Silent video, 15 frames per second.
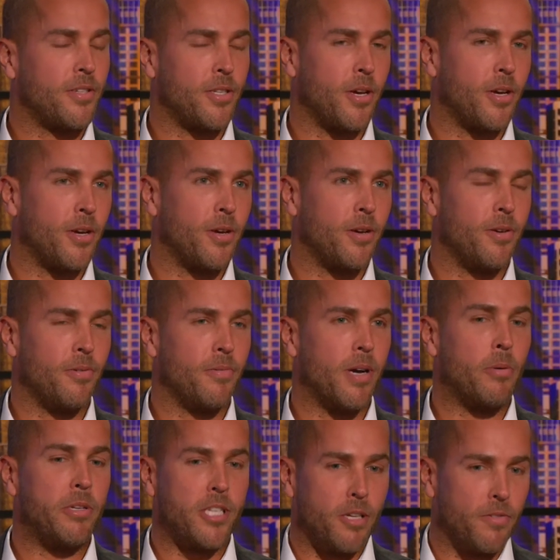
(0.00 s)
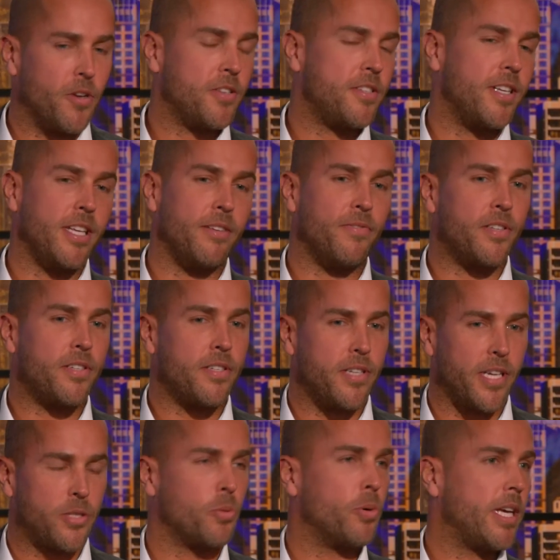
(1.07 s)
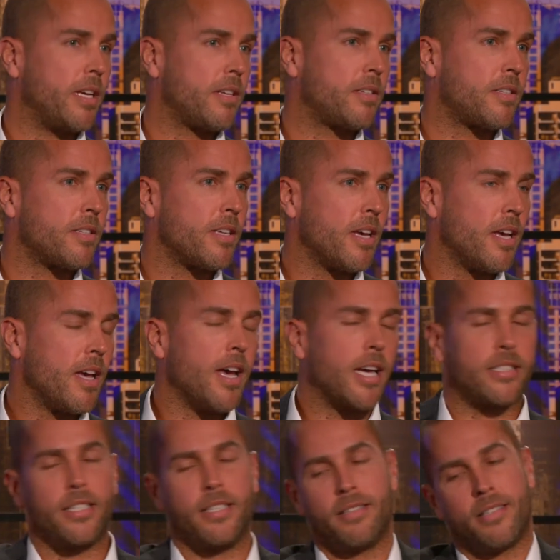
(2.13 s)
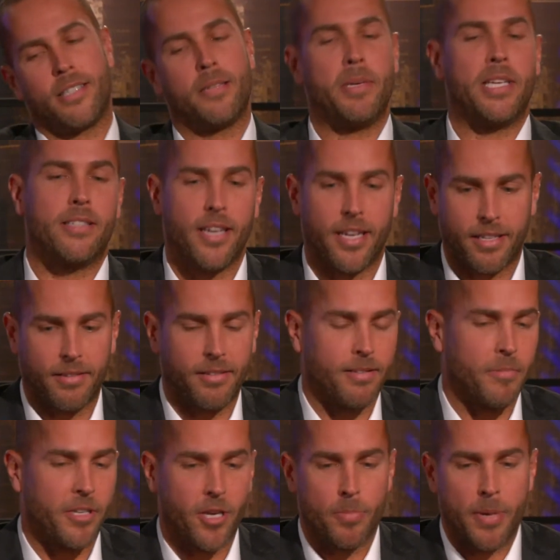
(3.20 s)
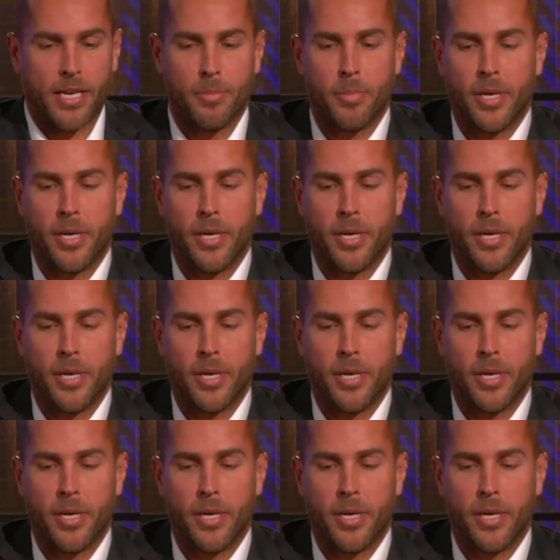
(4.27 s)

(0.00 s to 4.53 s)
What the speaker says: So I went to university for 6 weeks. Actually, let me go back a